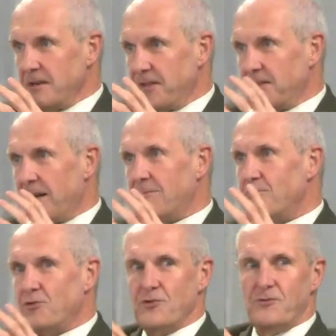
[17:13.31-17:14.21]
I think
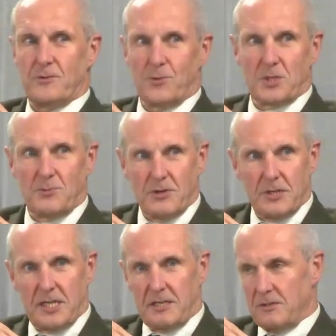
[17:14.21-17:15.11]
unproven was the word
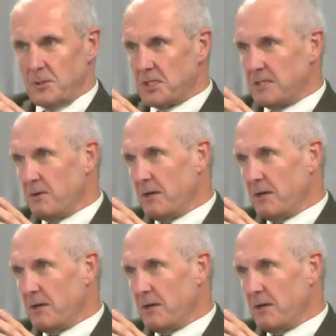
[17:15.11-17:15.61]
he used,